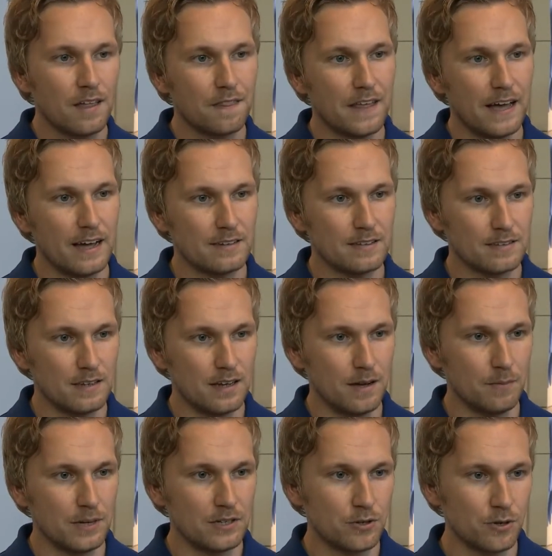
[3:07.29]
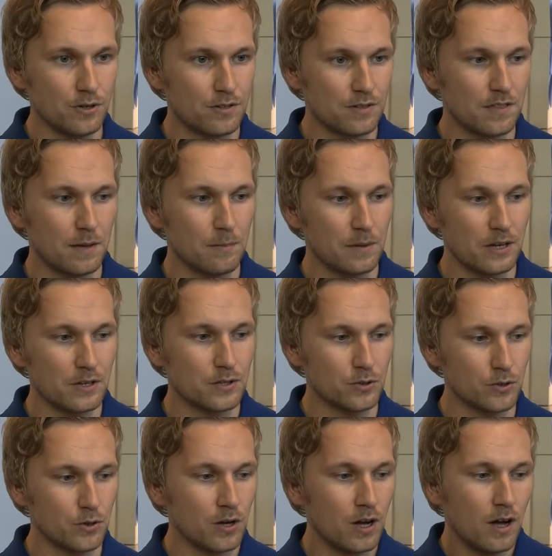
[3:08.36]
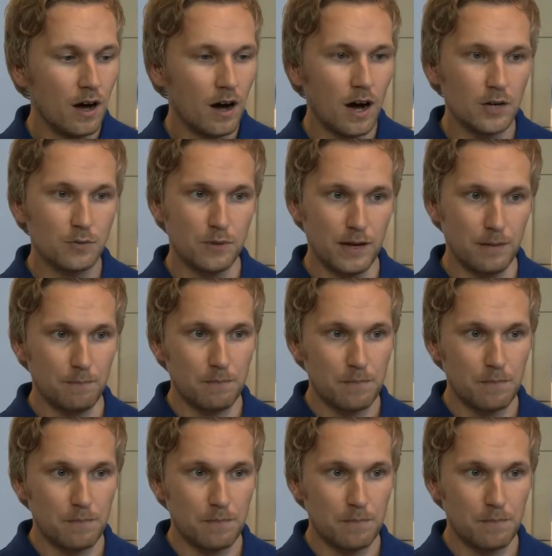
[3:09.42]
that it turns them into hardware